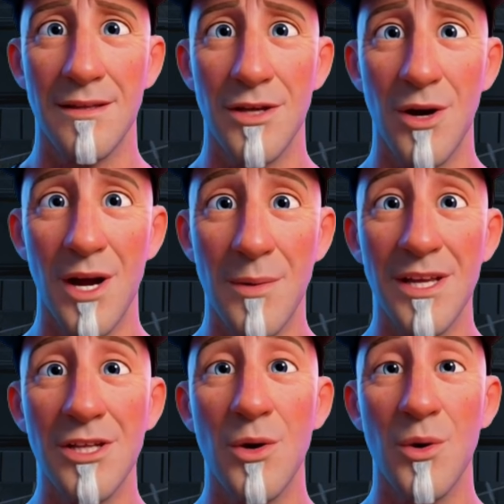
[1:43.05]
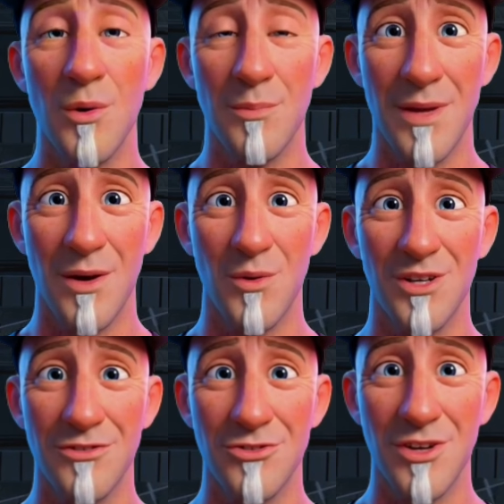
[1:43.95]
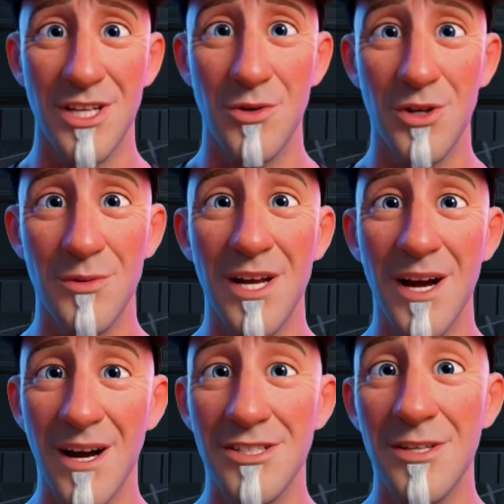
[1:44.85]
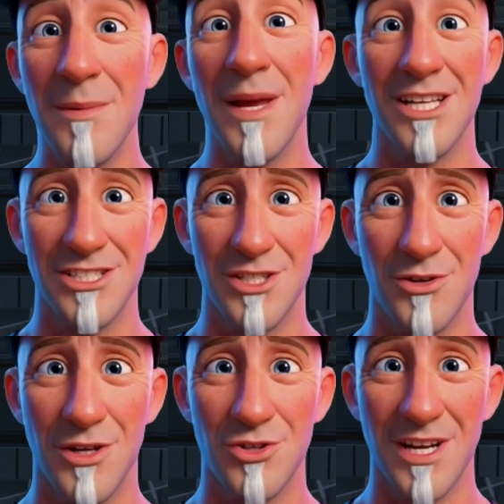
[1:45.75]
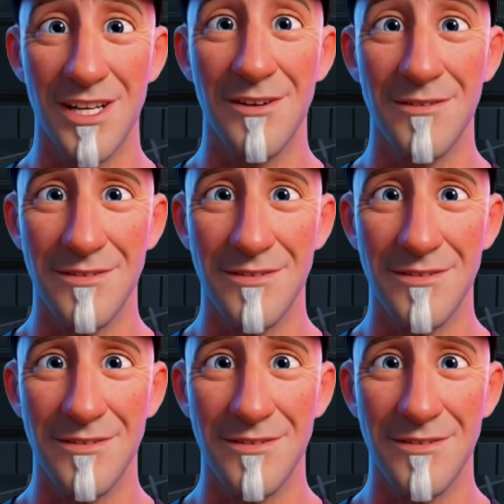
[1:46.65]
You open a door, pick one of 3 room cards and place it on the grid.